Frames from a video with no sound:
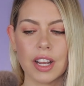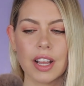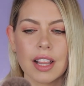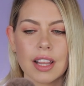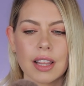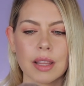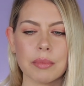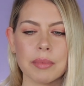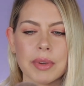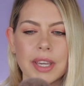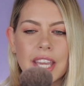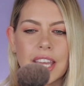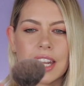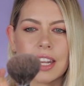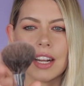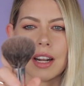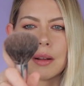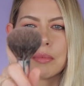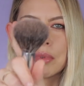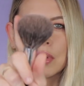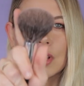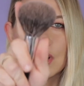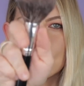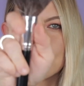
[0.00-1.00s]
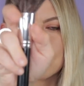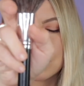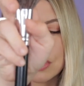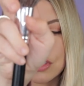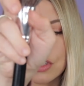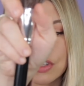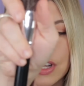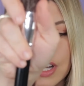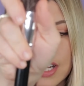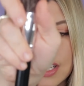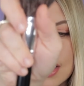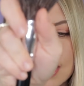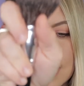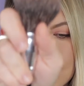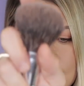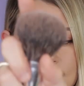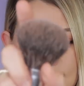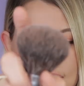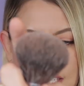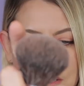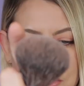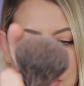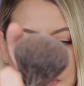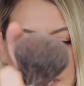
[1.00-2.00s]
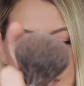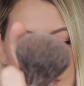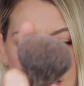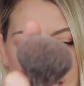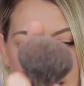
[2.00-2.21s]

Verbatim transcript: Let me get it up close so you guys can see once